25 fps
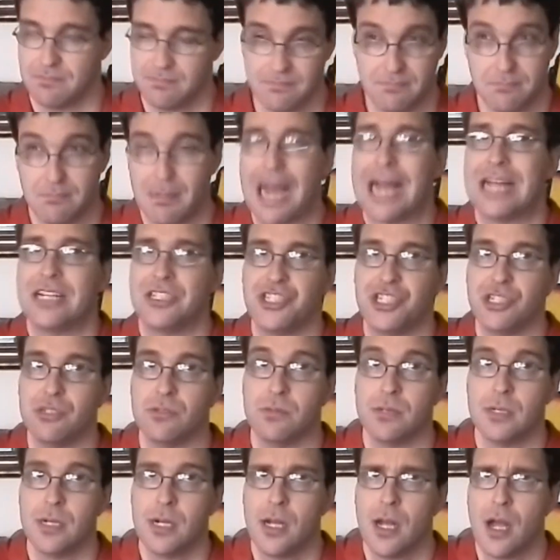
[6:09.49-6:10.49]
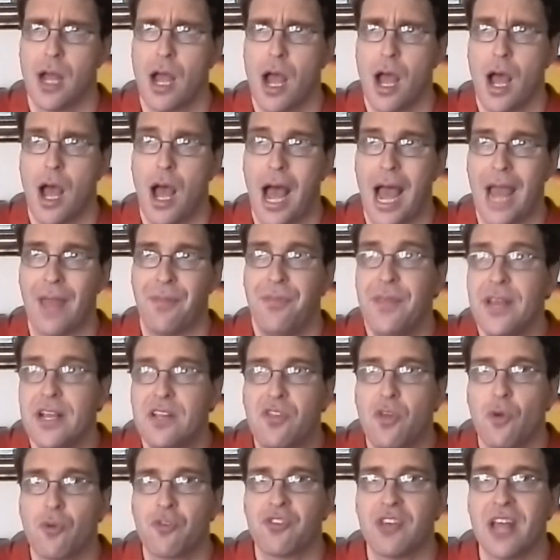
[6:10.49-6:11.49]
Mind you, I
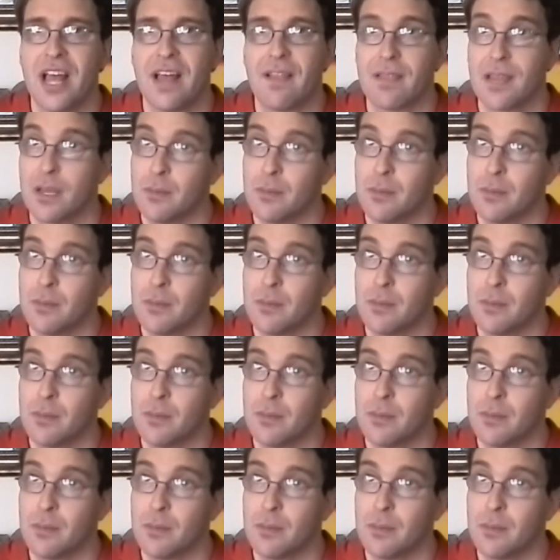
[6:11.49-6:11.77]
think those set